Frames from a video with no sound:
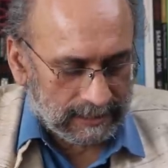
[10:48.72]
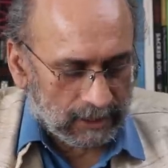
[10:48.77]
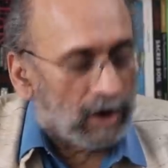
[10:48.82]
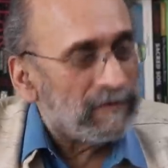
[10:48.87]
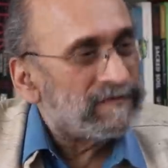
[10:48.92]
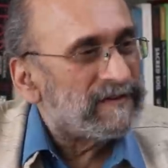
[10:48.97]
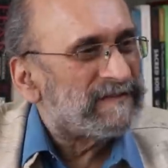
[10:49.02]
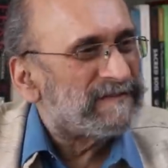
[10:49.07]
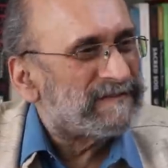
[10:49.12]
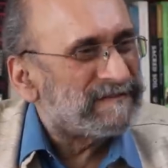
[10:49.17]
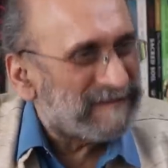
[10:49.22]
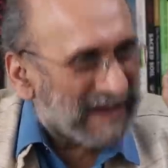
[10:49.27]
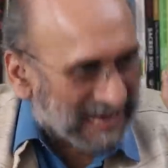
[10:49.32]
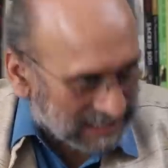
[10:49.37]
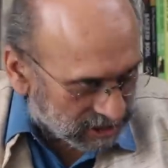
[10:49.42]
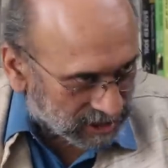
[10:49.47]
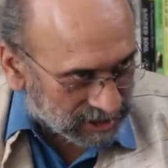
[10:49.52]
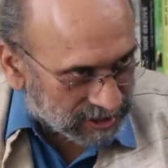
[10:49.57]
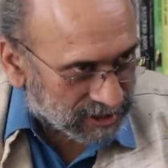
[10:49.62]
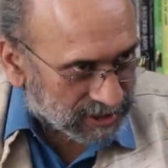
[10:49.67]
of a
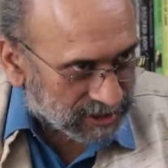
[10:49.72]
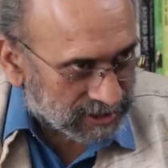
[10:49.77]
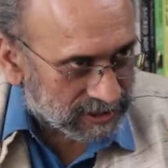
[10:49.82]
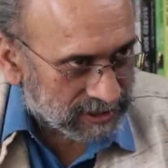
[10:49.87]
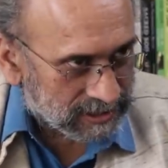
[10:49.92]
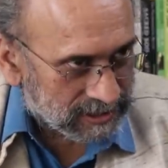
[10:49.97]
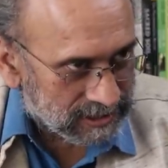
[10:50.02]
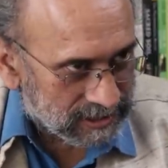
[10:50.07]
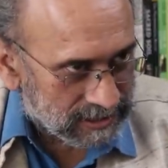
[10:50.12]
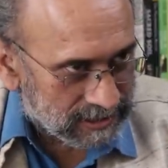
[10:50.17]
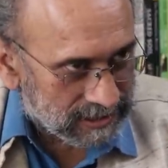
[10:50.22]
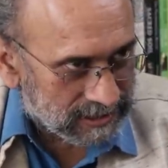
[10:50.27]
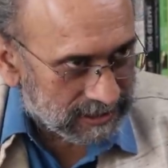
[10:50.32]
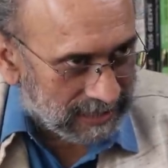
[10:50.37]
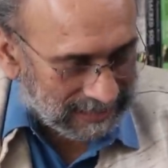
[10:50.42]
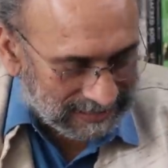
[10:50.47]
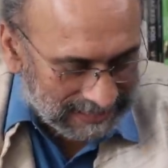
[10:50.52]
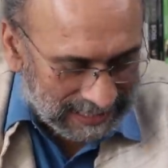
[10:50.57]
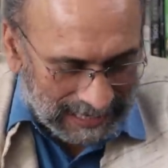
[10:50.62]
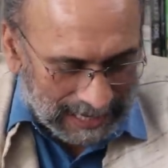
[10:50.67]
fascist.
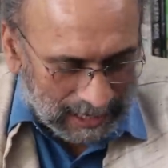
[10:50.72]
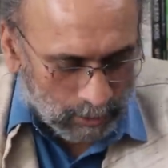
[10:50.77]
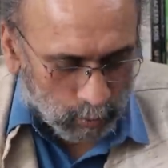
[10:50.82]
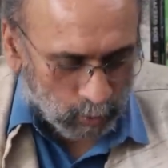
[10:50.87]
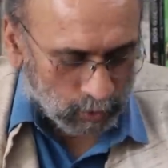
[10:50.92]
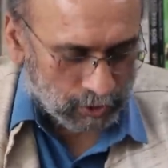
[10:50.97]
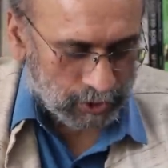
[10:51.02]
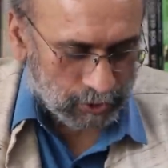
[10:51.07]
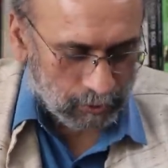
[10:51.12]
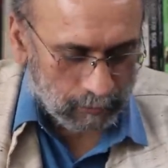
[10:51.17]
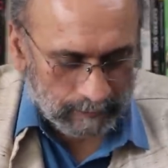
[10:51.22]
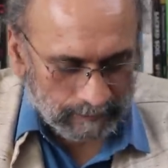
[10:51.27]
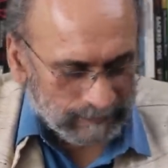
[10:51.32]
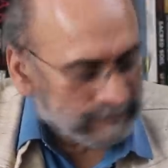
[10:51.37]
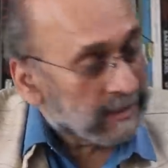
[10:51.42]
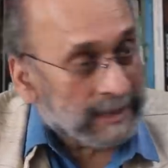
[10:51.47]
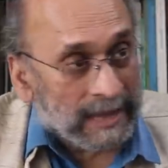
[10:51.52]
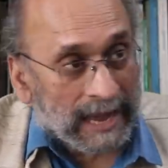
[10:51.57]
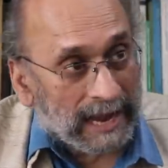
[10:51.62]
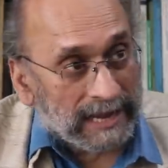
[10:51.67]
And then I quote you
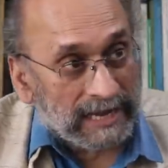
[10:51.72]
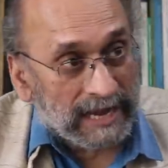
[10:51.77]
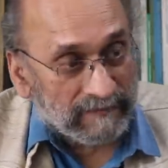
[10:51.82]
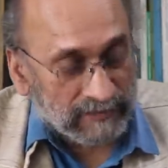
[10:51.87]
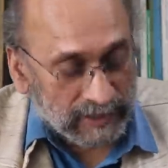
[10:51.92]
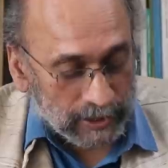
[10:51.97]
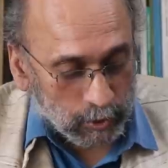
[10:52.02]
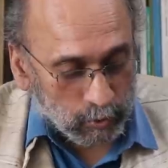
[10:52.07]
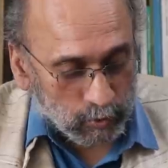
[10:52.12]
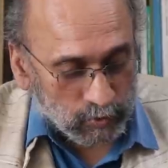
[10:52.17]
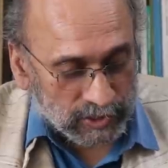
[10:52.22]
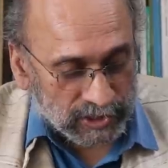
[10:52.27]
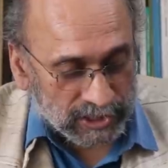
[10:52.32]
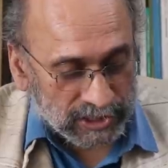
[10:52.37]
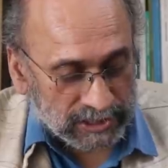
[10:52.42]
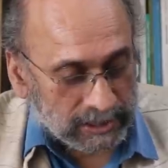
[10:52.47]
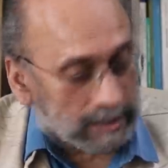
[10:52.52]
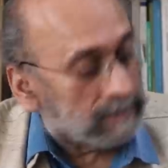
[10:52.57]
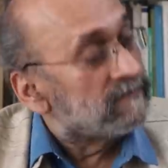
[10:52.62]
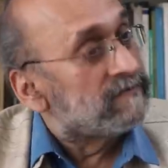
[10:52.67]
I never use the
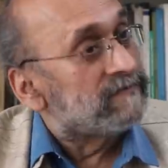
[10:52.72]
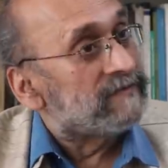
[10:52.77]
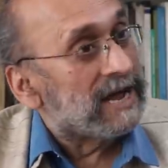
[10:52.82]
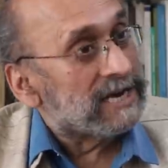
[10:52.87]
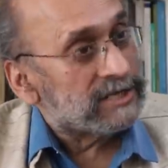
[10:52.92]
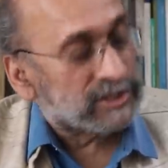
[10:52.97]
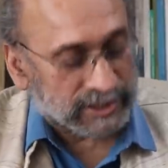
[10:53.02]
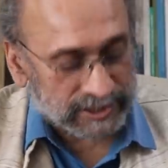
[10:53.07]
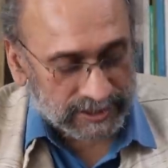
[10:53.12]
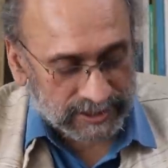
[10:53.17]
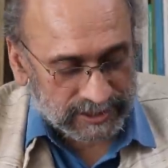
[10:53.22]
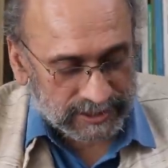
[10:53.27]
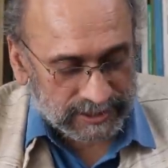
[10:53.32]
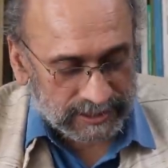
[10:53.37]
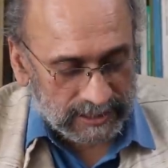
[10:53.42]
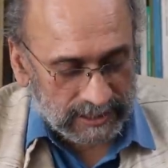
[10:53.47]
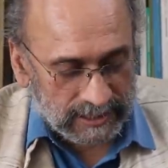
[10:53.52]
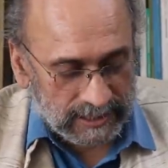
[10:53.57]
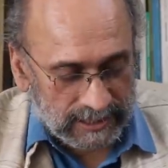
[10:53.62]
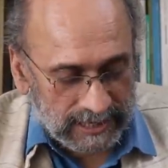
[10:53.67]
term
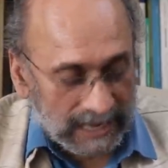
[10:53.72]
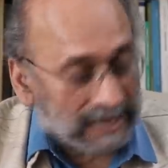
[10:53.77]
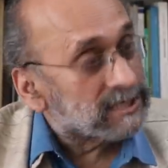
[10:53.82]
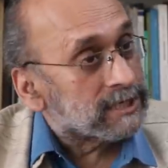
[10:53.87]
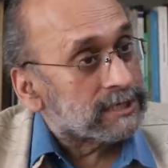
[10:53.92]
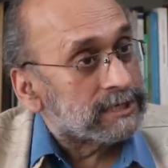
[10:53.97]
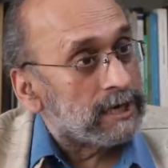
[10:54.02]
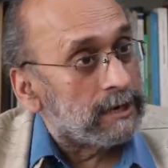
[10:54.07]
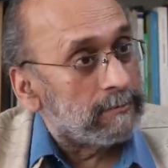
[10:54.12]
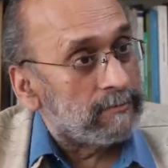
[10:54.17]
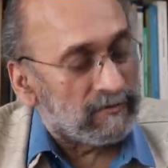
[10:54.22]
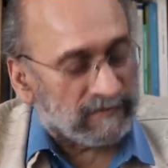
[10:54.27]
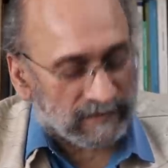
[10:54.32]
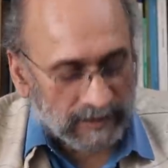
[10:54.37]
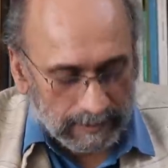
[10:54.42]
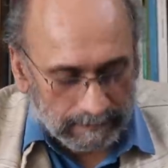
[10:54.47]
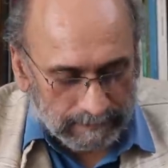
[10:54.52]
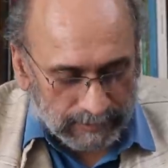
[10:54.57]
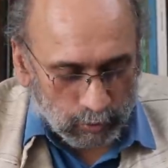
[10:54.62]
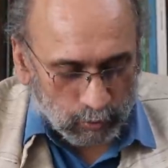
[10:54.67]
fascist as a term of
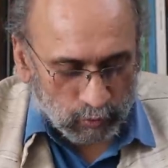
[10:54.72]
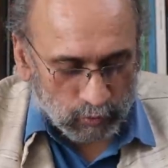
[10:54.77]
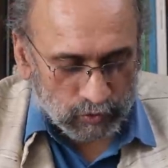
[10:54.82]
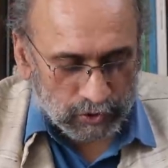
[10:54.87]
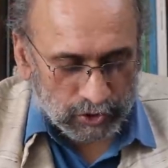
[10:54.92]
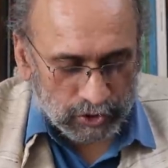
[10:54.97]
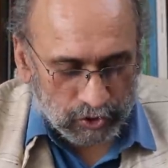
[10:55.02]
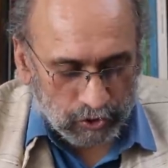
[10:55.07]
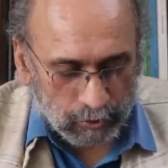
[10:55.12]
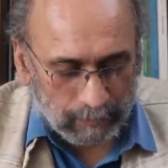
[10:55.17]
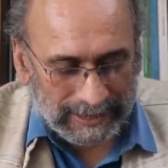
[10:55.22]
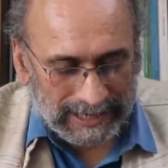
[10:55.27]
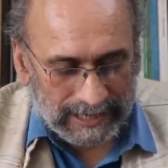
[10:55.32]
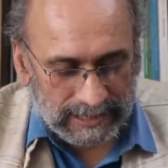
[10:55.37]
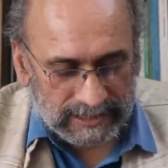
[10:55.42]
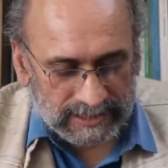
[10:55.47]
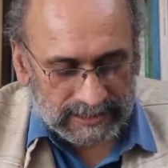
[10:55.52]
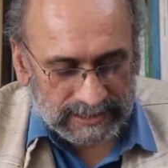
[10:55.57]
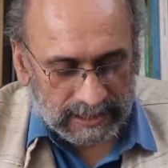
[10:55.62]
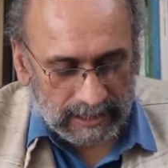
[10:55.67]
abuse. To me,
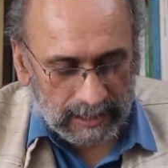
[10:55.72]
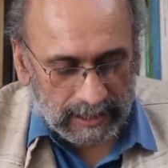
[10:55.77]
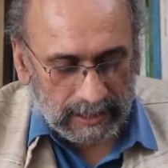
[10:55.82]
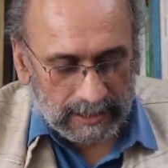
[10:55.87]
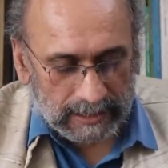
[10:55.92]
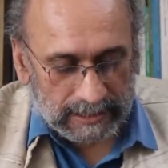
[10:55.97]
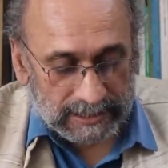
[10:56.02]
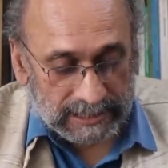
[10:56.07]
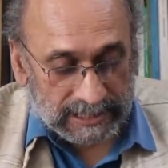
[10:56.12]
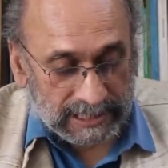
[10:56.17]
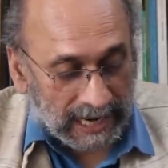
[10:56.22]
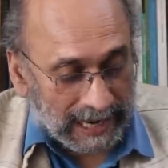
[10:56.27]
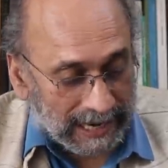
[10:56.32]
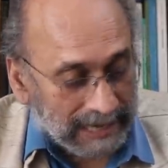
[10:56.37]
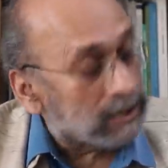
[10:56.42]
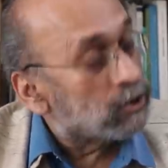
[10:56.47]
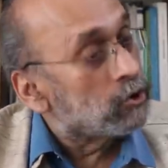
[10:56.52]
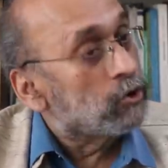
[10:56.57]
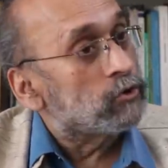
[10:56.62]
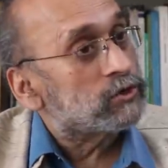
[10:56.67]
it is a
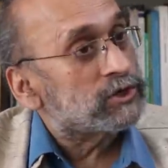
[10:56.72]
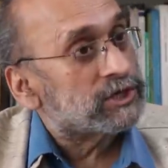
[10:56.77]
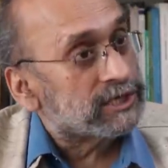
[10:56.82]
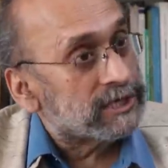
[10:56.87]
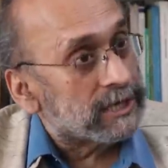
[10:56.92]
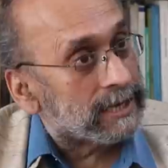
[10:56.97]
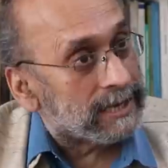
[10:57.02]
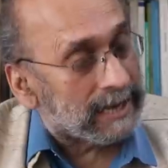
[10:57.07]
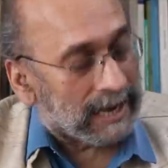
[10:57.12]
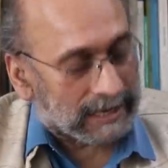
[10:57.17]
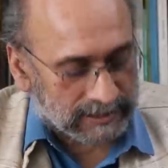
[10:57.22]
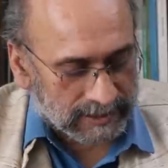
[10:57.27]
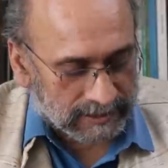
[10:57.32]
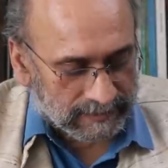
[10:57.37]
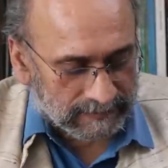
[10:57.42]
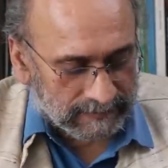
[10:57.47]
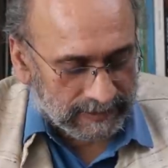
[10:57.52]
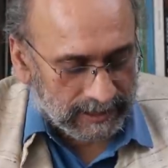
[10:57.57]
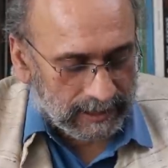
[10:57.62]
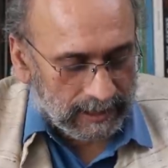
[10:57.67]
diagnostic
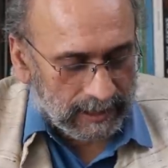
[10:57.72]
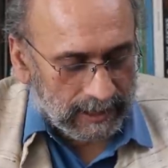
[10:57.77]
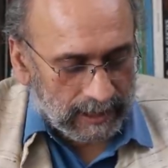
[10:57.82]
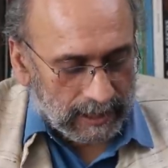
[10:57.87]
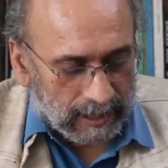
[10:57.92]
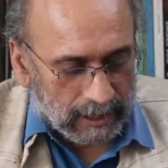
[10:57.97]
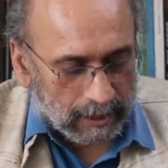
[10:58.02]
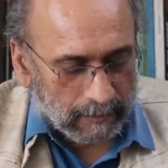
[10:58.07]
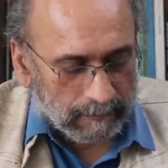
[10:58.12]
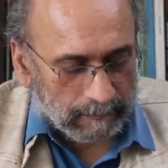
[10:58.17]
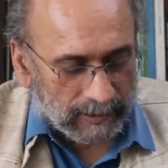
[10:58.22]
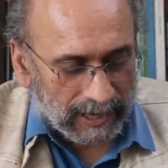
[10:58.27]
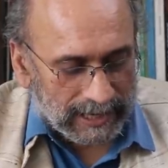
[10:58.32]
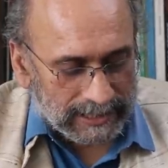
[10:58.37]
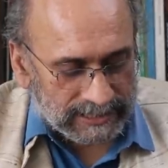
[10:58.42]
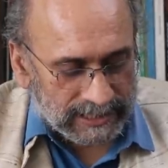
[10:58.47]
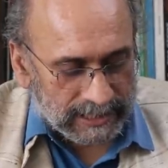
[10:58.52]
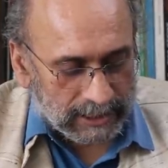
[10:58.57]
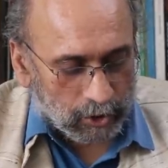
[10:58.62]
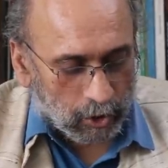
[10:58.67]
category
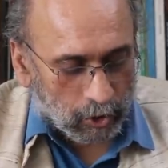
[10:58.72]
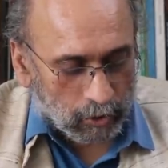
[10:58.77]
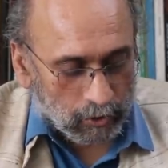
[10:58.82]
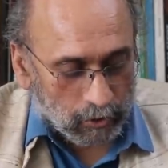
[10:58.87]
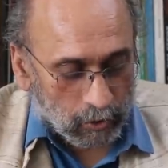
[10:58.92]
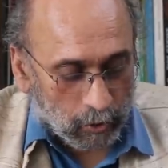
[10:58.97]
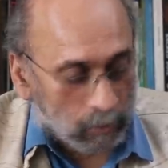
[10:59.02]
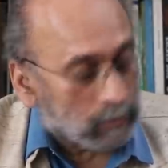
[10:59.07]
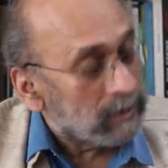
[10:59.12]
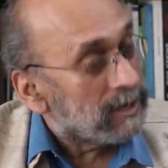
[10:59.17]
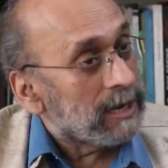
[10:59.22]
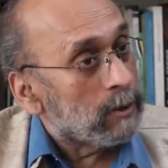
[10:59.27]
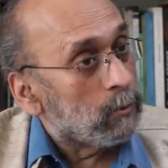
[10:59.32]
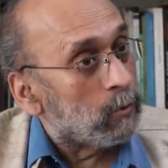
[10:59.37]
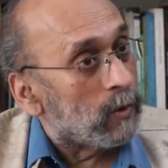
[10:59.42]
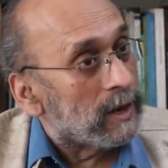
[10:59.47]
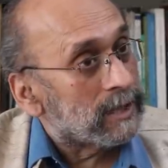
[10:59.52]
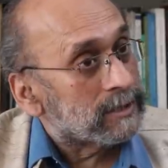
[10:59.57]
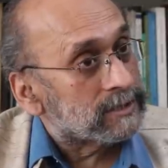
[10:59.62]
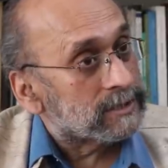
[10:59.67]
comprising not only
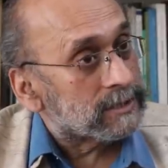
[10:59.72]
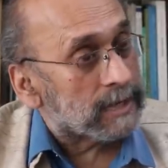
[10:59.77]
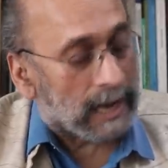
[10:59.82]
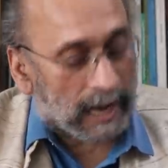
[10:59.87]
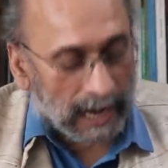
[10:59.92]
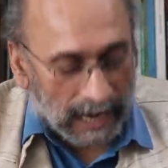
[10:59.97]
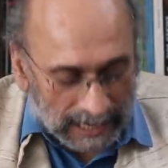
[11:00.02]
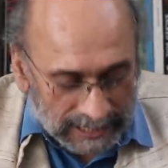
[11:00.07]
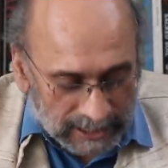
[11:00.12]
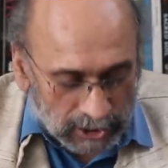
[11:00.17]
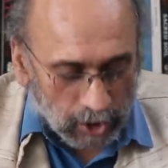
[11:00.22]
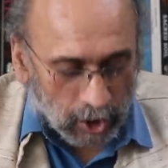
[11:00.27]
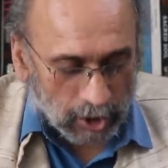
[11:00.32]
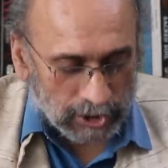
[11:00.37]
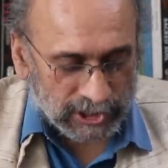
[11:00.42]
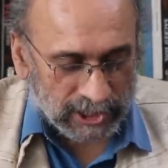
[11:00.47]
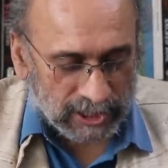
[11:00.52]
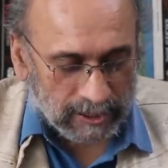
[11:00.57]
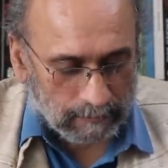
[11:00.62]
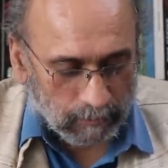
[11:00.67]
one's
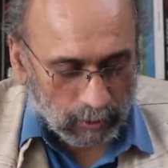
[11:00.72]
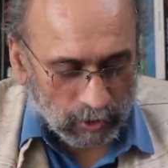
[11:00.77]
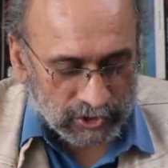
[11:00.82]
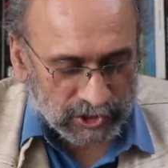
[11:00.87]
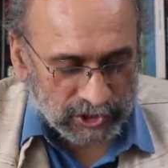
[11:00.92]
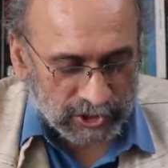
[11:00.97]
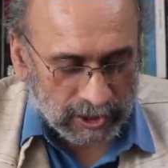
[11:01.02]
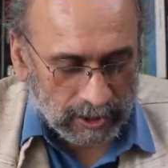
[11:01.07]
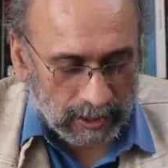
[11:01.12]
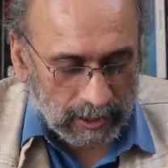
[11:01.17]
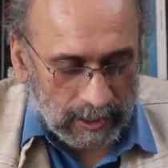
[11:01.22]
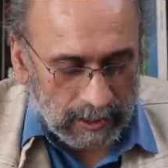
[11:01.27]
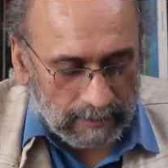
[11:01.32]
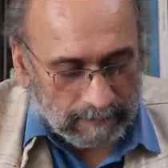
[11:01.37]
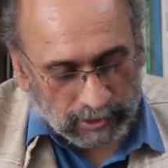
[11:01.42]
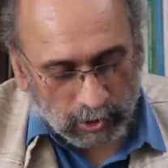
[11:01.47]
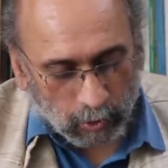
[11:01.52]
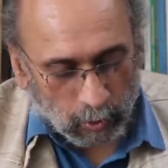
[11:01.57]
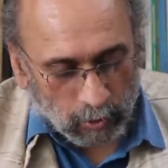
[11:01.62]
ideological posture, but